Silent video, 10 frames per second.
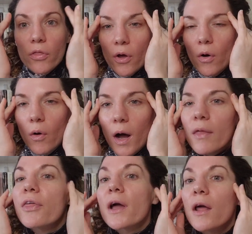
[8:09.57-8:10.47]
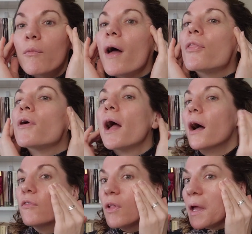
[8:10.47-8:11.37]
Although I think I'd rather
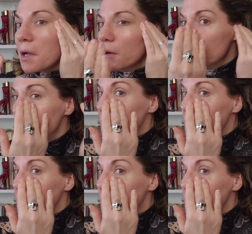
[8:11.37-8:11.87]
have like